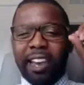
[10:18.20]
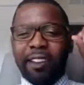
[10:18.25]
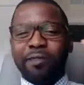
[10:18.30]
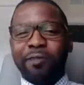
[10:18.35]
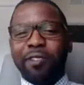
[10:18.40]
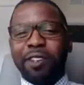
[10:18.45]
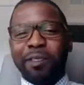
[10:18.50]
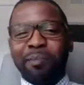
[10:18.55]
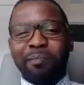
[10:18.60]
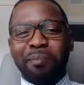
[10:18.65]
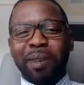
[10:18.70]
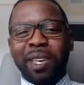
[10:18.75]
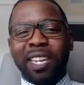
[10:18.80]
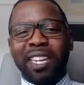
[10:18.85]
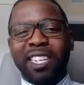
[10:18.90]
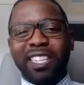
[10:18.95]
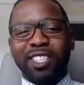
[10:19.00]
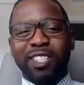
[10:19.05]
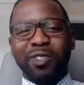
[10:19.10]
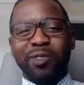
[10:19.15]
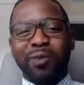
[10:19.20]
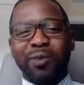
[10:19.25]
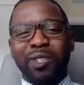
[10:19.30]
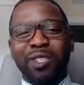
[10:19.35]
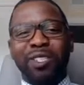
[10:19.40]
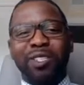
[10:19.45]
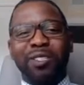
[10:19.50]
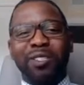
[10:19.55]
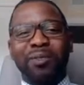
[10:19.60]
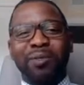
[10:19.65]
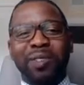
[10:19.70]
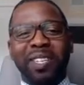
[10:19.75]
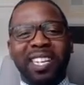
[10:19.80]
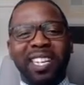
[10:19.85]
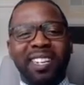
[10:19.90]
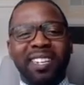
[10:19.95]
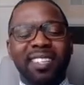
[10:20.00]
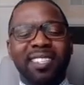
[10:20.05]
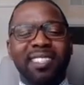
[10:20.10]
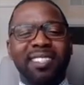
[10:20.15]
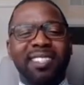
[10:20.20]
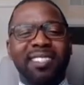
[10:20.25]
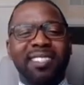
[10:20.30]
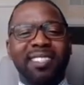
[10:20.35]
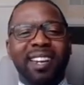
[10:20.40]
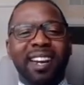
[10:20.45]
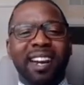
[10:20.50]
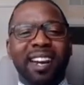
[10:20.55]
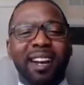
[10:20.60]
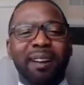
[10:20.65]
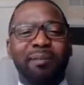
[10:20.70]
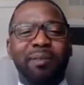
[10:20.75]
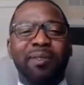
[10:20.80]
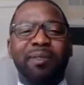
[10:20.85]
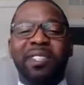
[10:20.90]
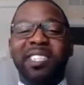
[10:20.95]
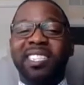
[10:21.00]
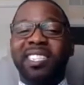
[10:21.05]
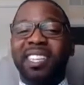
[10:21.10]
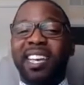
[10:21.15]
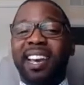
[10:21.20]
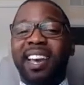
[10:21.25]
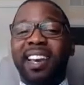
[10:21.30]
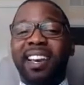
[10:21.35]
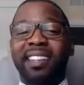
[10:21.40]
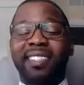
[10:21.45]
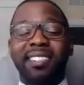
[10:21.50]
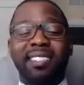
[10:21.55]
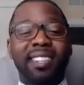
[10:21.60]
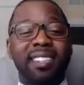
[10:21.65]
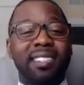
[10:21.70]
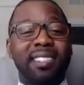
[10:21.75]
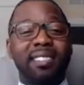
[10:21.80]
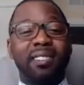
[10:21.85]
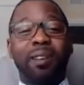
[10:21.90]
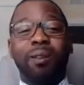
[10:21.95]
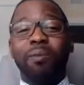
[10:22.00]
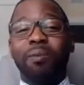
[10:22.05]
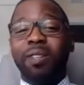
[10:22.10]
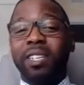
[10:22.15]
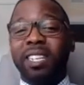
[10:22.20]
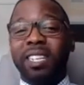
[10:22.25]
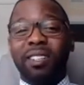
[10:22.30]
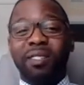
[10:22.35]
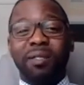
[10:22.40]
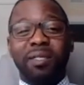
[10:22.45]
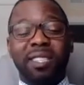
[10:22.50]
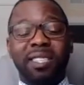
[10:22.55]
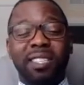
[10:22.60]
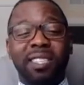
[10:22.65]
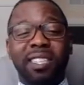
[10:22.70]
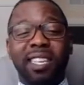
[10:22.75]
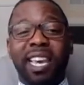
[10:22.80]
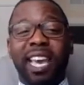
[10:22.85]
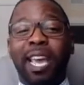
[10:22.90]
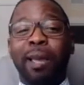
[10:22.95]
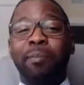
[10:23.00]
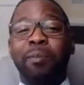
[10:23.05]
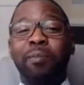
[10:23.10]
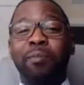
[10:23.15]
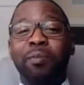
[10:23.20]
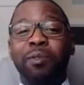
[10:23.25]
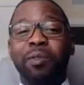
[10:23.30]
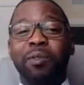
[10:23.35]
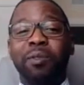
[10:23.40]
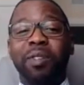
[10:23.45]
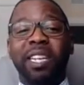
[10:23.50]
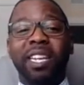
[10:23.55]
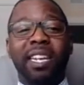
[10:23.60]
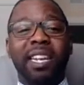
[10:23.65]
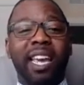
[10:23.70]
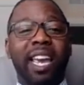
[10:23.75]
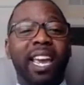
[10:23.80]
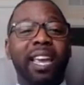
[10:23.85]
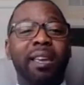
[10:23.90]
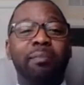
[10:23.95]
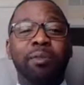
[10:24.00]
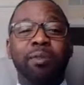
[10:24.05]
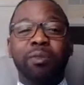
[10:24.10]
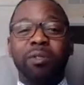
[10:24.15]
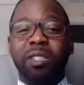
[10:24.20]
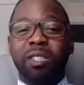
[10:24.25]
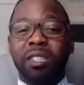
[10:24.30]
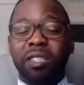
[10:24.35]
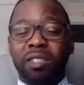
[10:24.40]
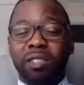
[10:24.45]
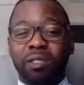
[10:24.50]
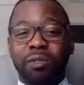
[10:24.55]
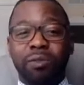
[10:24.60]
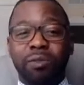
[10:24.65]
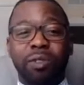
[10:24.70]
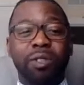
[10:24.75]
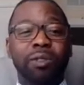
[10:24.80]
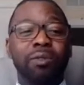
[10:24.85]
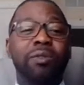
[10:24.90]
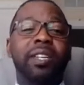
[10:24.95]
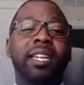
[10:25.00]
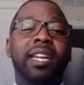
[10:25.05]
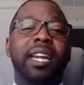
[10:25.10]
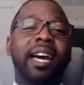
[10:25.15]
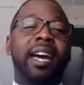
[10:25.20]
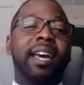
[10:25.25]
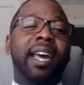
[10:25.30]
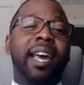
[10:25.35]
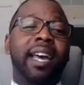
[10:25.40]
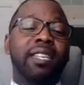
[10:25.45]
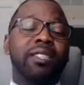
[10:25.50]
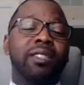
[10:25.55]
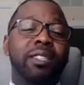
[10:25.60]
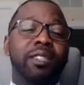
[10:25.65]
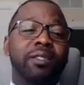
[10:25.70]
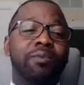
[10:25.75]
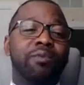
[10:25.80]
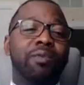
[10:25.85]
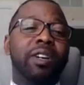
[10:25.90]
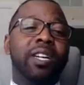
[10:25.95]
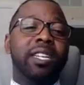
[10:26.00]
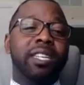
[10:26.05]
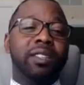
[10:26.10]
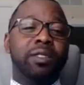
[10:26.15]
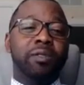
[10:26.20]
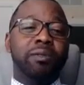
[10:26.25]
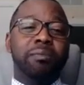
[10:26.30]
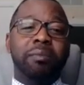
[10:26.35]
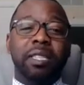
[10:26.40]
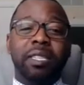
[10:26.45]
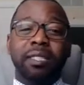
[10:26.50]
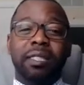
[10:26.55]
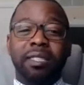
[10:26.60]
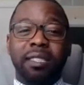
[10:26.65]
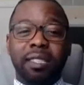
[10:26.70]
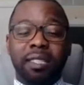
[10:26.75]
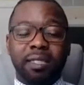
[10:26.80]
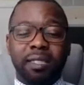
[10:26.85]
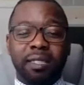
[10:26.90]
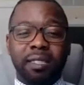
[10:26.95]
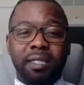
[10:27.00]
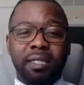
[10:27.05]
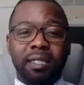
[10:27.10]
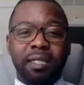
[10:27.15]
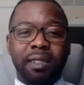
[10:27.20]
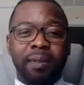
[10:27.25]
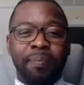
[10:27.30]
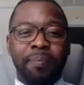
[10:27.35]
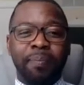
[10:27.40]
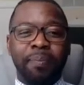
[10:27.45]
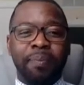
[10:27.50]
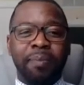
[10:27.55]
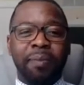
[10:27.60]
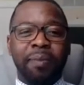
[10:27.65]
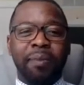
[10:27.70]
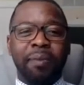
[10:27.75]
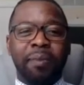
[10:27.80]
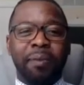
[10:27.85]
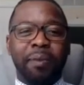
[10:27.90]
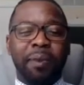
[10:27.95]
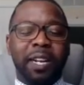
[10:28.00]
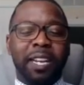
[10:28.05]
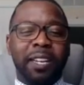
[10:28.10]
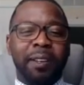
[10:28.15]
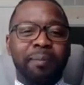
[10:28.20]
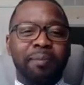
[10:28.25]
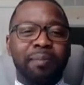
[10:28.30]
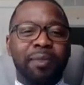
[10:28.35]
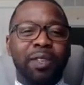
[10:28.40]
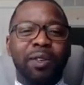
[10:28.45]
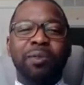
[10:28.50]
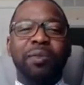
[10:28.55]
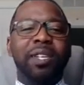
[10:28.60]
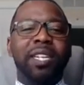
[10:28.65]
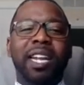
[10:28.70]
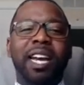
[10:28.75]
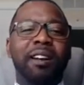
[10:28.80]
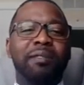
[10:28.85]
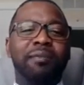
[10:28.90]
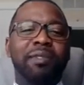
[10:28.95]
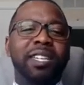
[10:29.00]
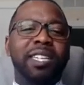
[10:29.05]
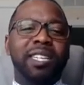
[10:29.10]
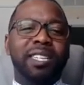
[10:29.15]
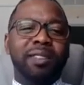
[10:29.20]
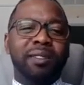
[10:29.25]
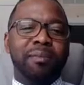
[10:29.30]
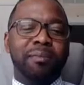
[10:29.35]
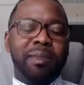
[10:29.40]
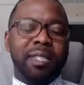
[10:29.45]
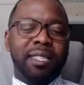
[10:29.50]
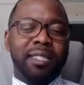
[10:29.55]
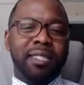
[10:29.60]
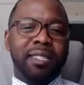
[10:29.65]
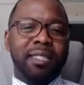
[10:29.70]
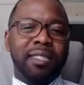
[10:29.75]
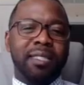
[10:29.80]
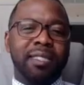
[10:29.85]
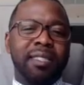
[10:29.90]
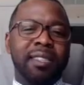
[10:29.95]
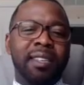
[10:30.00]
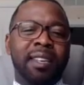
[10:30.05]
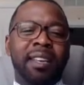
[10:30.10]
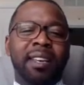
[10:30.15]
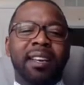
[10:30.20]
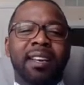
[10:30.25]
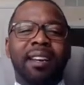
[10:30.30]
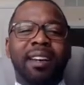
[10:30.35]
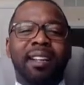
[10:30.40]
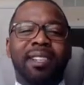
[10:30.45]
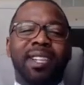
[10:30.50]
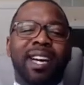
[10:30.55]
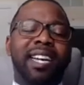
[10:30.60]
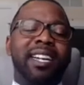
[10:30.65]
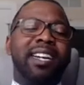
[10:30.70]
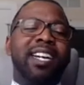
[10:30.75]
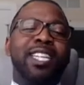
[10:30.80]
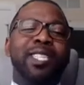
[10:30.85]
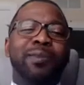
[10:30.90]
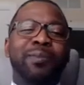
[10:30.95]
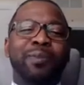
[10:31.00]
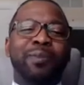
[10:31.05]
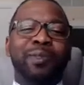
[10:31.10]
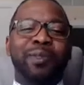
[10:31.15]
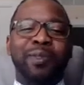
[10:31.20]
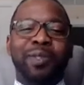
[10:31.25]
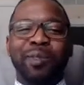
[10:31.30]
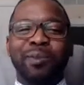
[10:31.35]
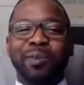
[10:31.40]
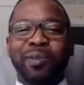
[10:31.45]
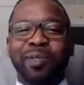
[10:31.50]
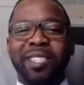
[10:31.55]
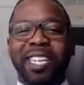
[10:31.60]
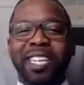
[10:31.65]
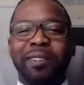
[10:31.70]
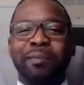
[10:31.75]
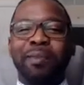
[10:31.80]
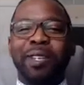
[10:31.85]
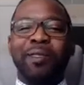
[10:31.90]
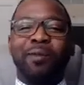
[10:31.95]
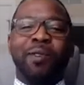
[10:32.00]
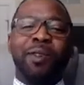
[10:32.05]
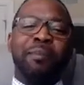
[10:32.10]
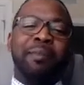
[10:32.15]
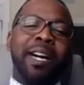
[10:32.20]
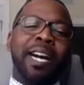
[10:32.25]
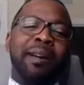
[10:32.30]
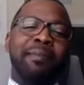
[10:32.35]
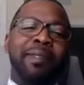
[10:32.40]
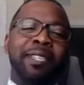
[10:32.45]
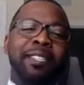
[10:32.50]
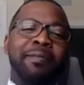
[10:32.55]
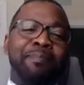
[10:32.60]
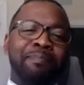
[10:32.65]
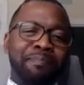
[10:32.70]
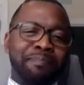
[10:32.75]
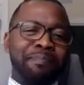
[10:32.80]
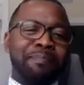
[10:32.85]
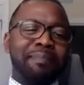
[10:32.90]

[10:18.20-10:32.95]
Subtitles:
every minute you are doing a job or a task that someone else is capable and able to do, you are not actually running your business, right? You are not running your business. A lot of entrepreneurs will say to me, well, Bobby,